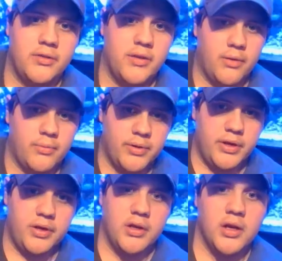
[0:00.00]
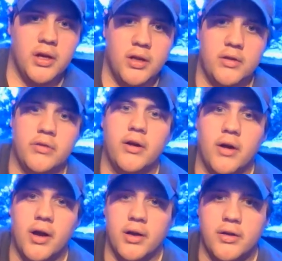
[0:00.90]
That'll be later
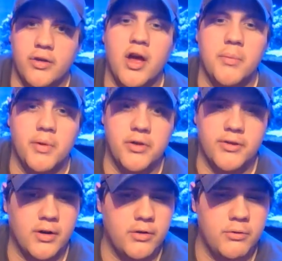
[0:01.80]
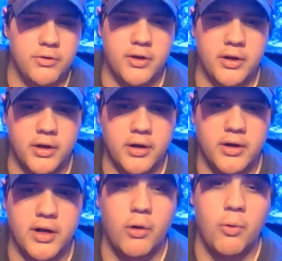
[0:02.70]
on, because I am going to start using
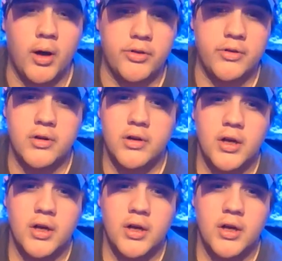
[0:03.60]
Kalkwasser